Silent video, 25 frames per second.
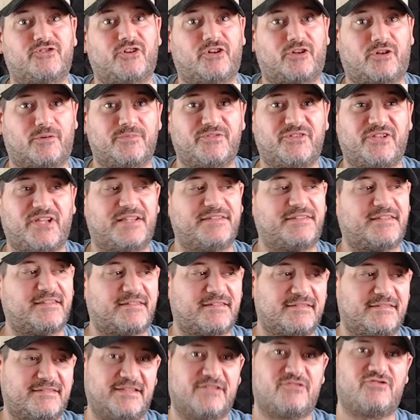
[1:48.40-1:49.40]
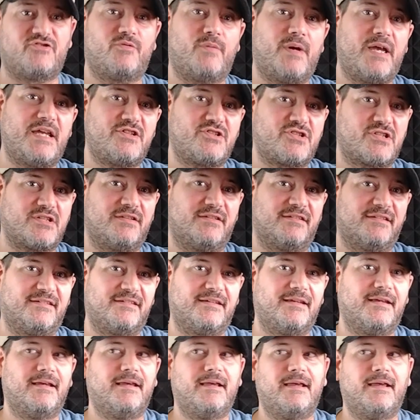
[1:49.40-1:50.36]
circumstances and situations,